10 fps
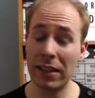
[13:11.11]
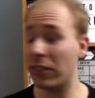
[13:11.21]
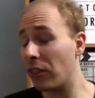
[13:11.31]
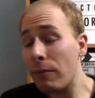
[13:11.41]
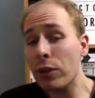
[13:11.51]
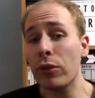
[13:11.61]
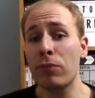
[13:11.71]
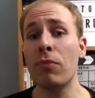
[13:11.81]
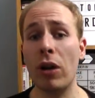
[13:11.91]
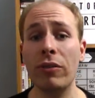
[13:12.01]
and some
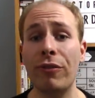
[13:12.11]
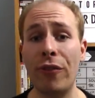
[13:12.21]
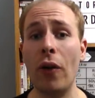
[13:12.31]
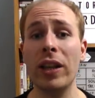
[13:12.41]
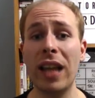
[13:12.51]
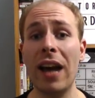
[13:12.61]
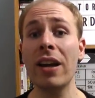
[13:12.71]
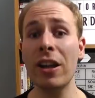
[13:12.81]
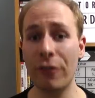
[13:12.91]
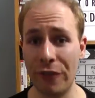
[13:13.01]
viewers might find that
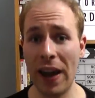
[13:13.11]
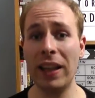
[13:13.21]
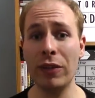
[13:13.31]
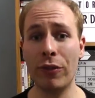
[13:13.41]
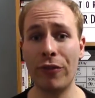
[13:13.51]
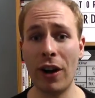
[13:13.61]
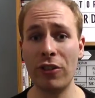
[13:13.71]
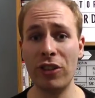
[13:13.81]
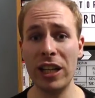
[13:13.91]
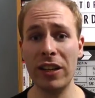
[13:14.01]
fairly
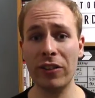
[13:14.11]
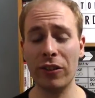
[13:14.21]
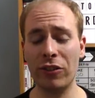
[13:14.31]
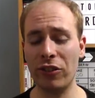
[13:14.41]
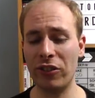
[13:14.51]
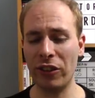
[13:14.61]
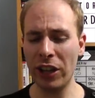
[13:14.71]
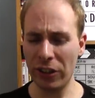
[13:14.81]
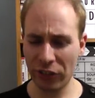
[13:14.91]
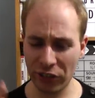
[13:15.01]
refreshing as just a
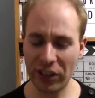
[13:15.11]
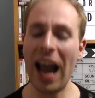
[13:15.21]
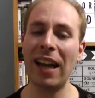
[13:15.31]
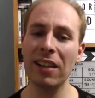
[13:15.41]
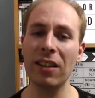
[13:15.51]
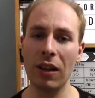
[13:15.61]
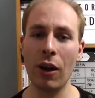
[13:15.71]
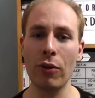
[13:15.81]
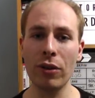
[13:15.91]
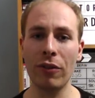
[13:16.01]

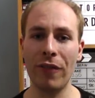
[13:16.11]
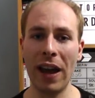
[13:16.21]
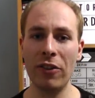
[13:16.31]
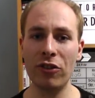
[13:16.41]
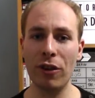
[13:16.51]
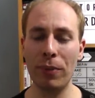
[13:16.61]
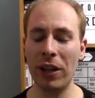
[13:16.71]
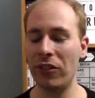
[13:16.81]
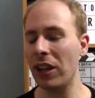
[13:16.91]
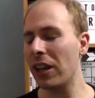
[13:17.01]
standalone adventure, but
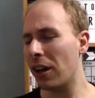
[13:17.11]
it's